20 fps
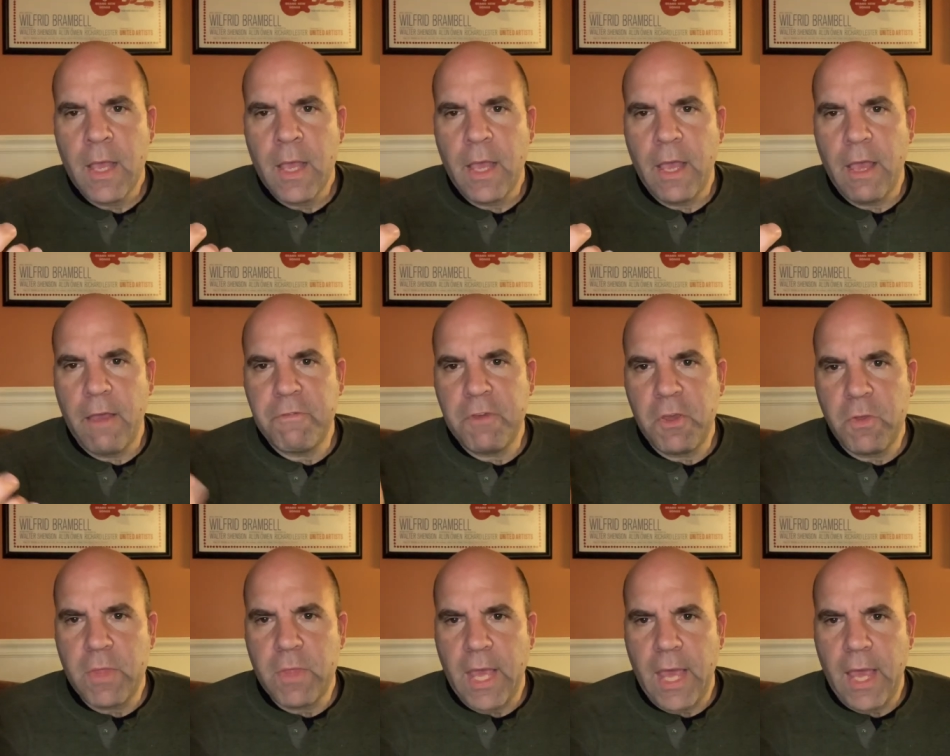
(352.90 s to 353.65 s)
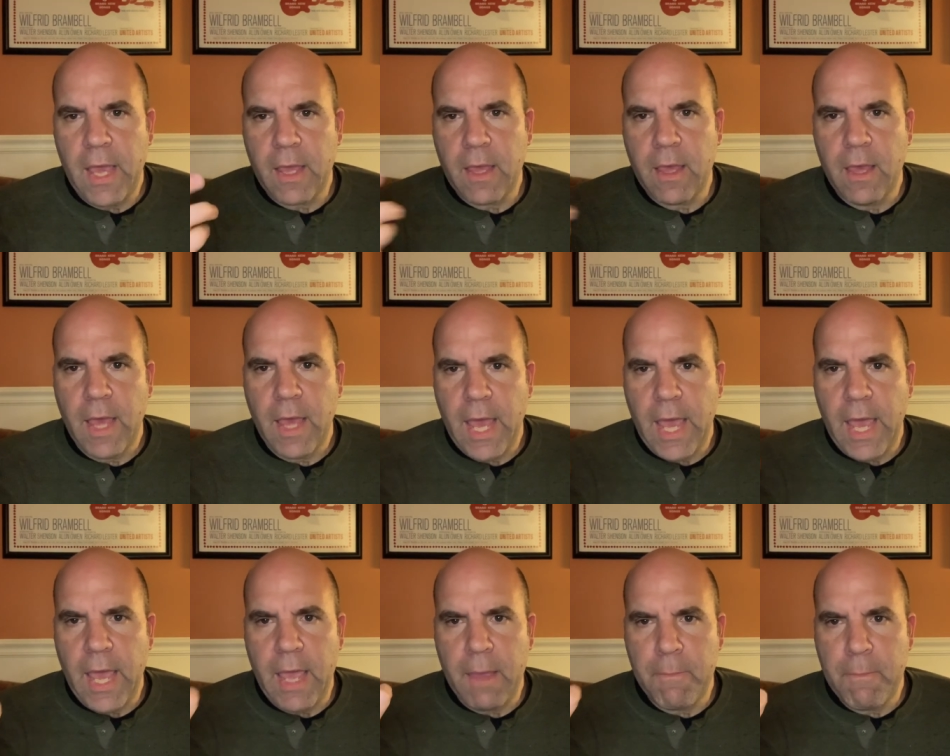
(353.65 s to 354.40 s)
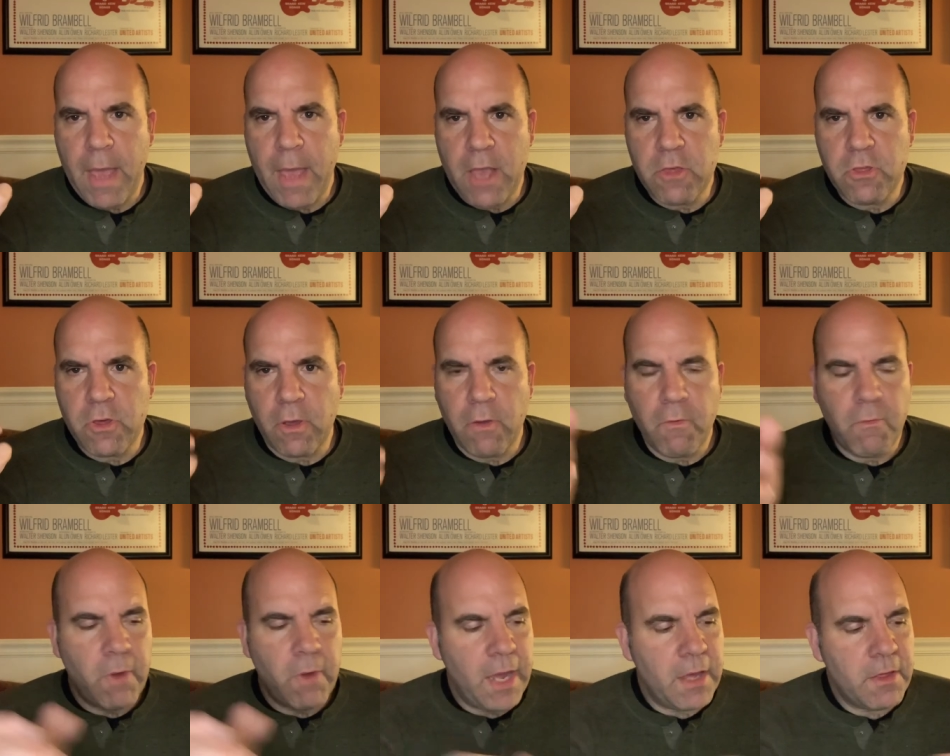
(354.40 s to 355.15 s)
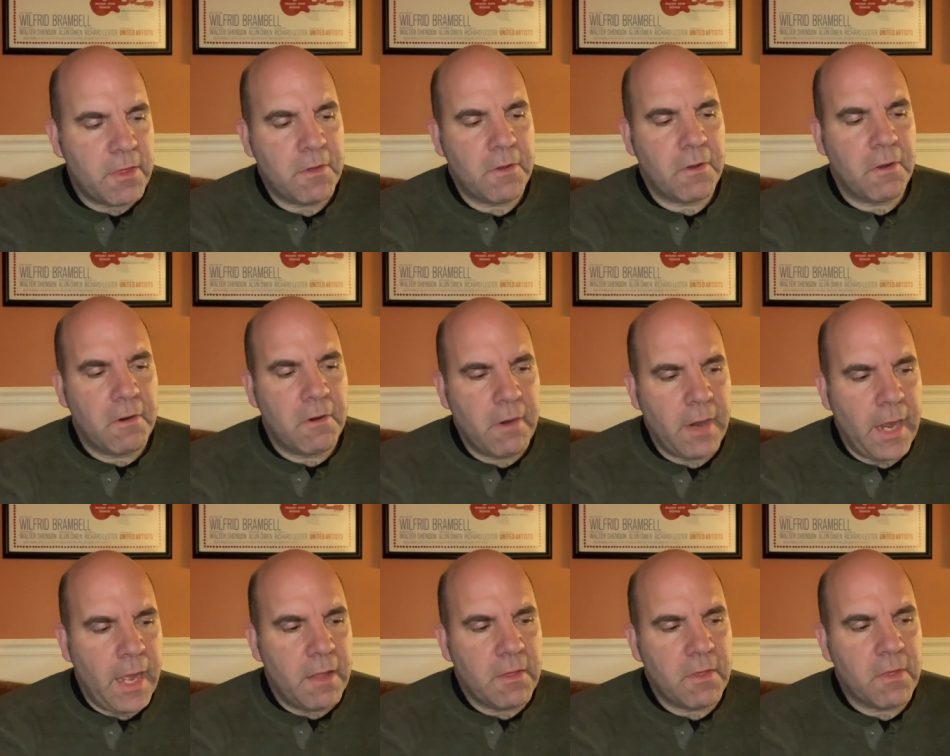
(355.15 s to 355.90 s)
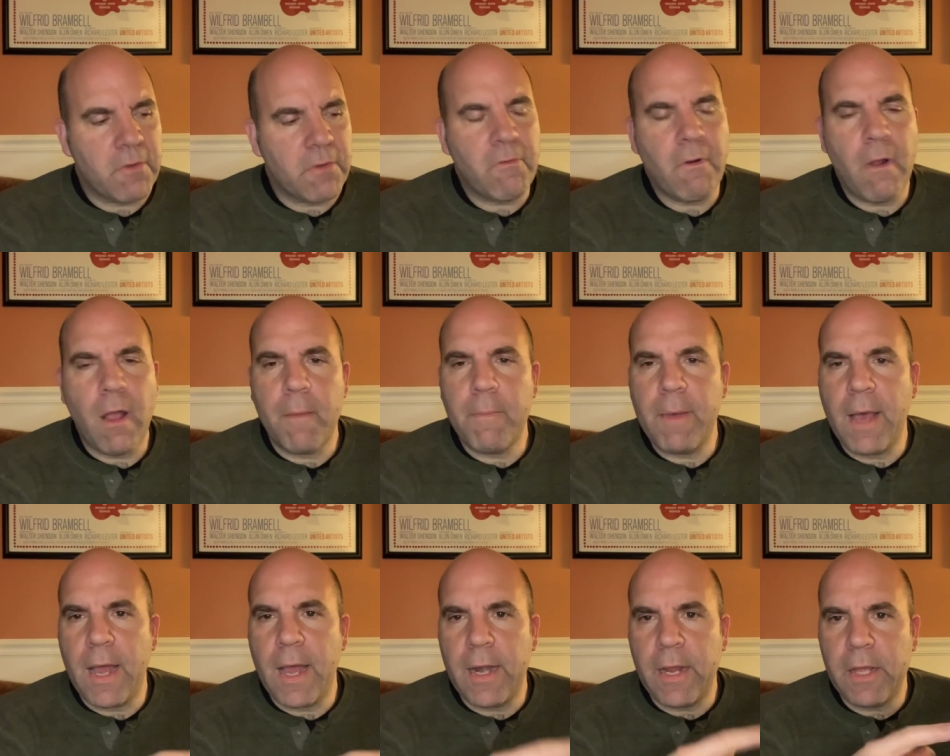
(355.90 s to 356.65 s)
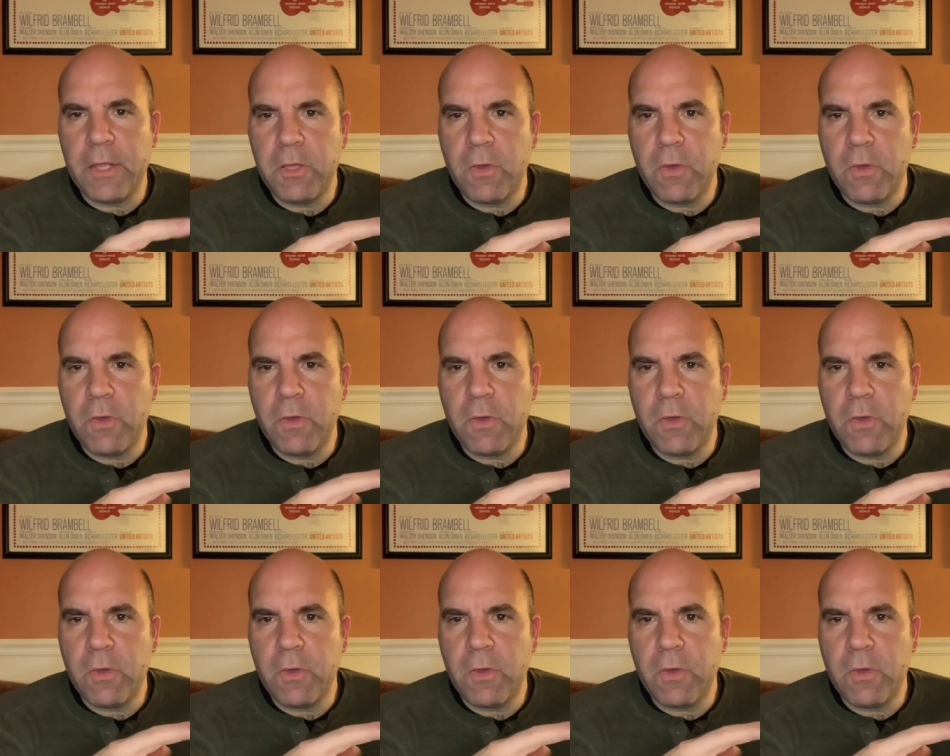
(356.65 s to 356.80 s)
if you take a magic eraser and scrub on it,